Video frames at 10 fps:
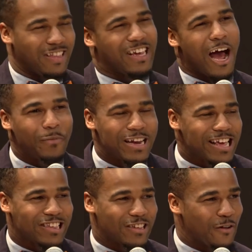This
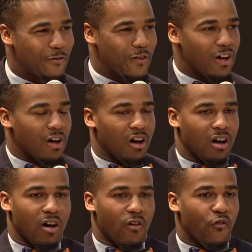combination of
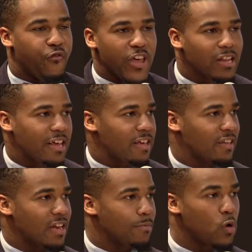
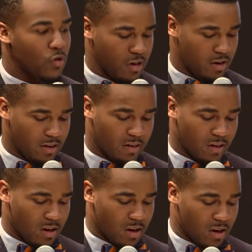feelings and
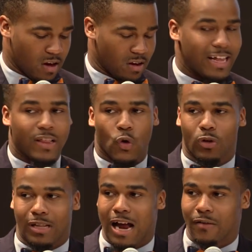emotions led to
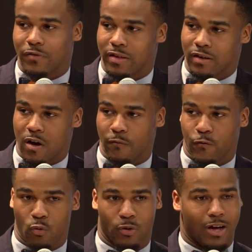a lot of
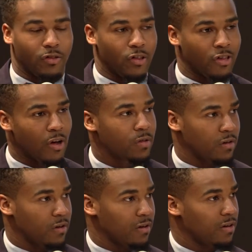discomfort without the
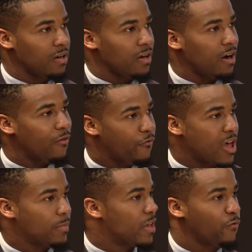shelter of
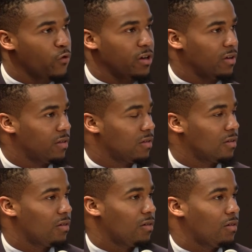family and
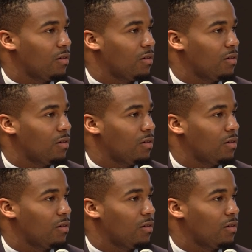friends.